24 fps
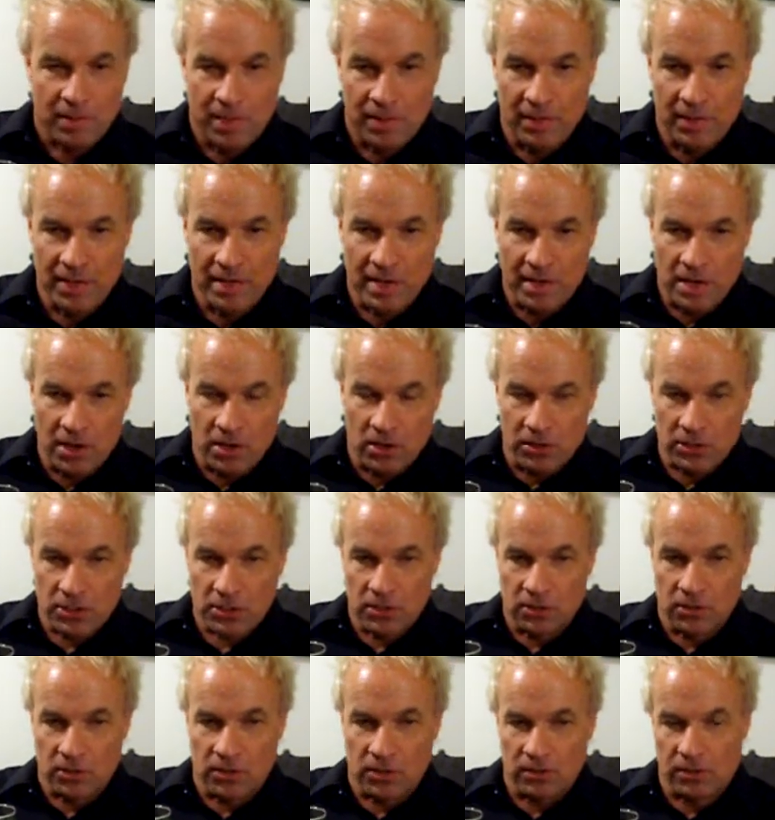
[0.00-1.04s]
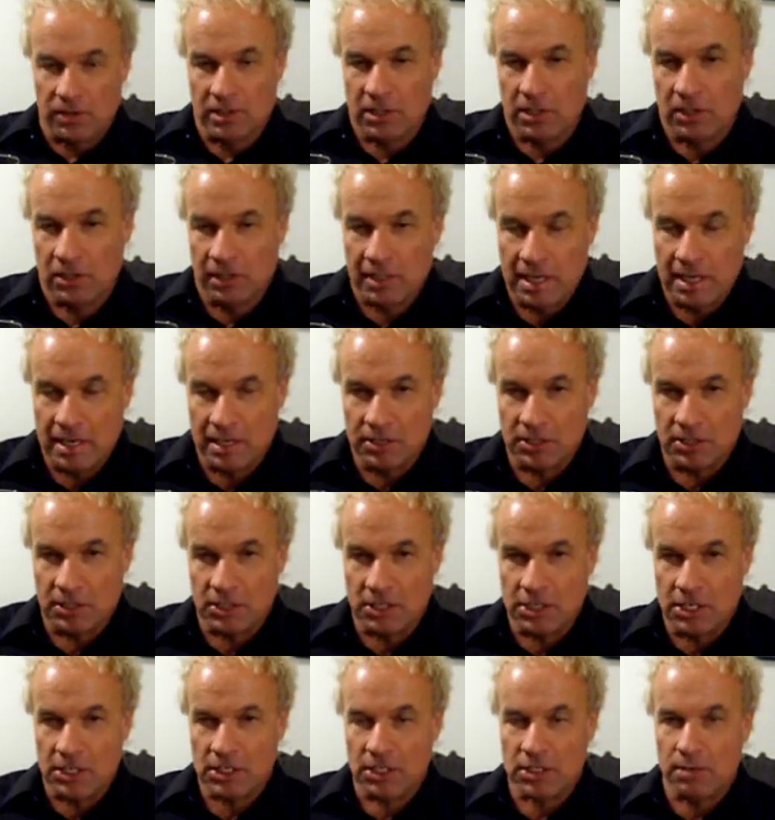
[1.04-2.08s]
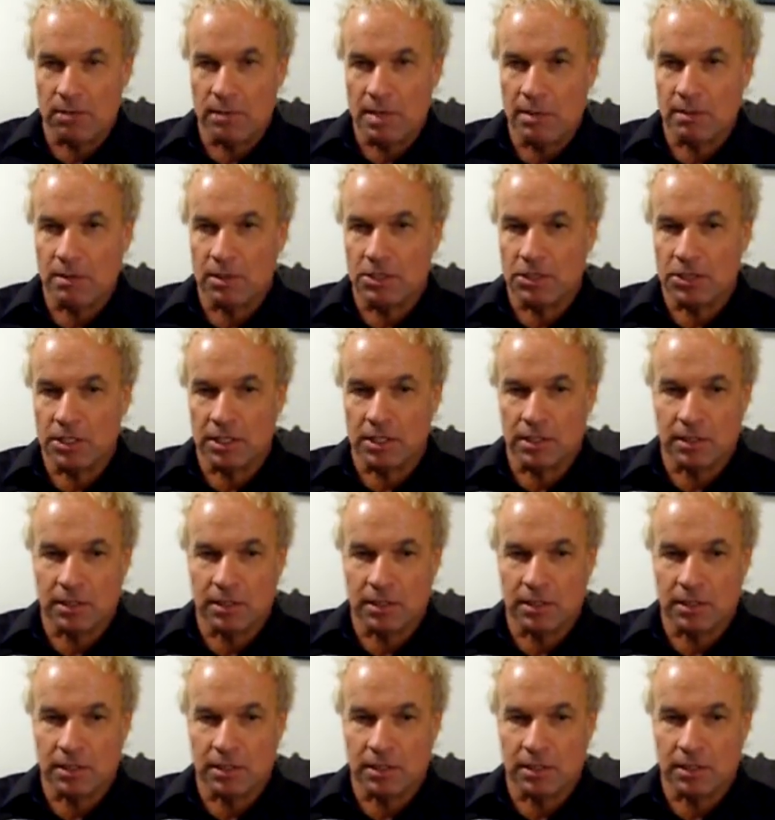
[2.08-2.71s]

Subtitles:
And then I also, kind of suggested maybe she